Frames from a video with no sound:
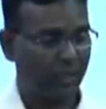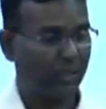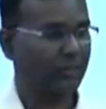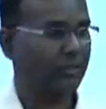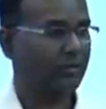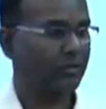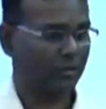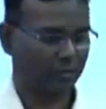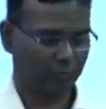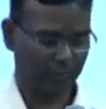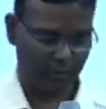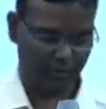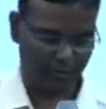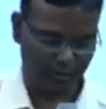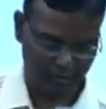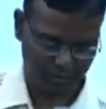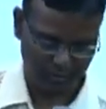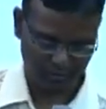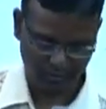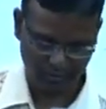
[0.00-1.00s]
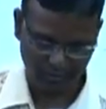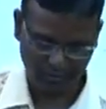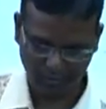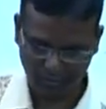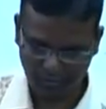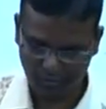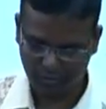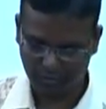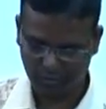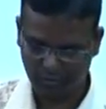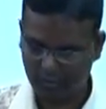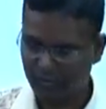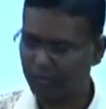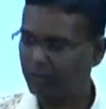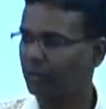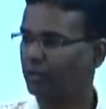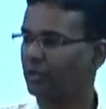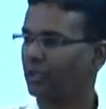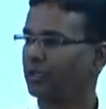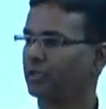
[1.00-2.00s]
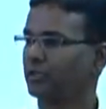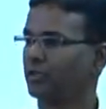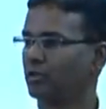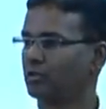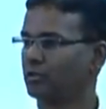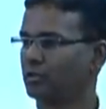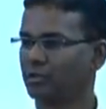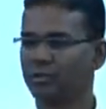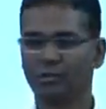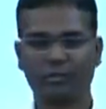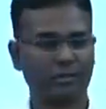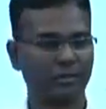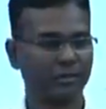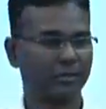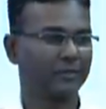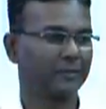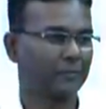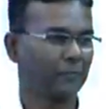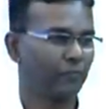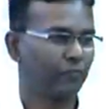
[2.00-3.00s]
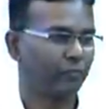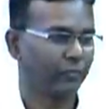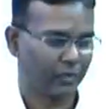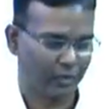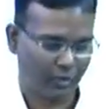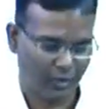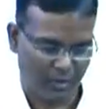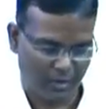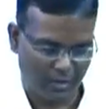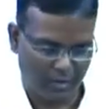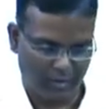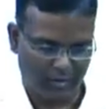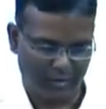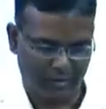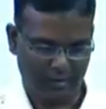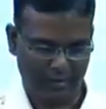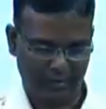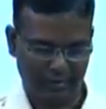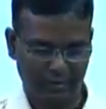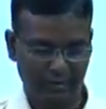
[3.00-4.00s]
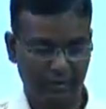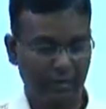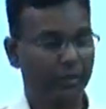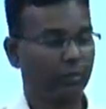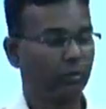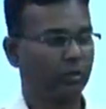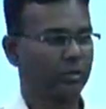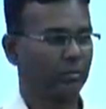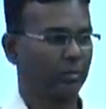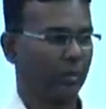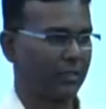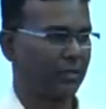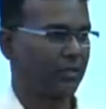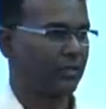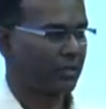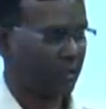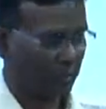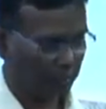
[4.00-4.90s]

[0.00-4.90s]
guests, speakers, and doctors. And it was a pleasant